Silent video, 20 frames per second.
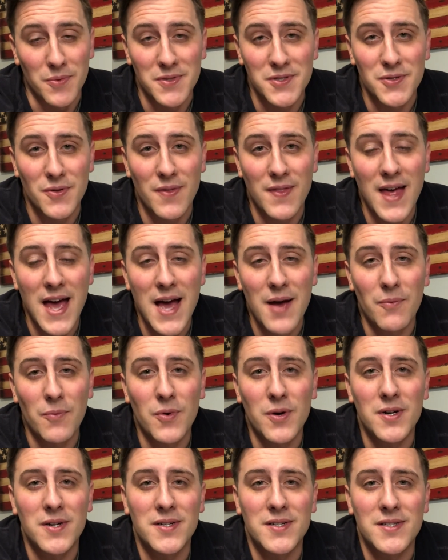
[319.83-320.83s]
So that
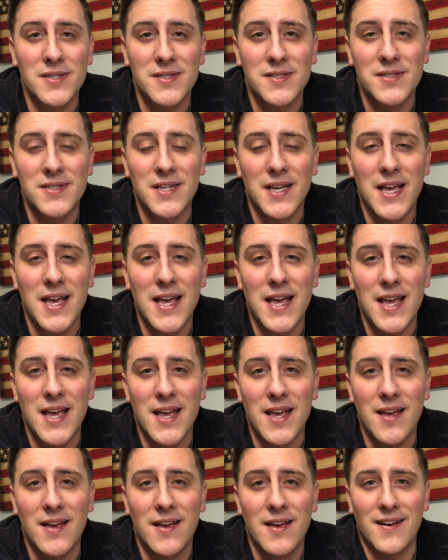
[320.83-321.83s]
was
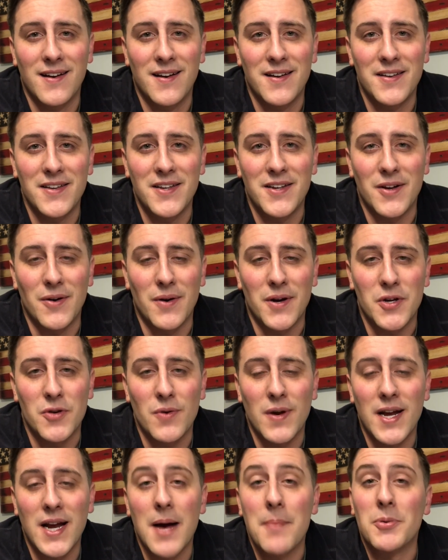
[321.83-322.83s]
a
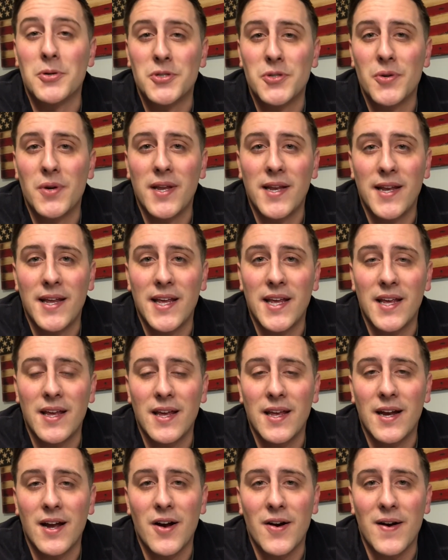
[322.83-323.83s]
great opportunity
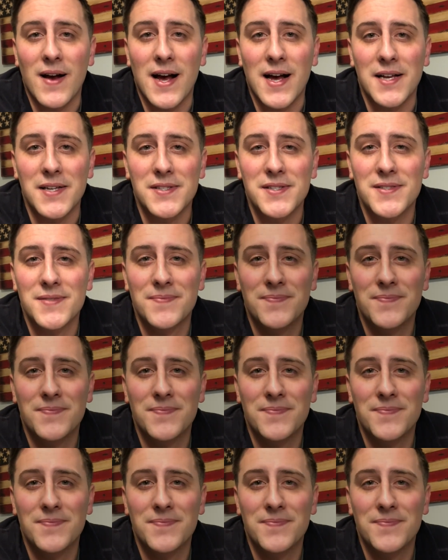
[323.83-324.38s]
in our eyes.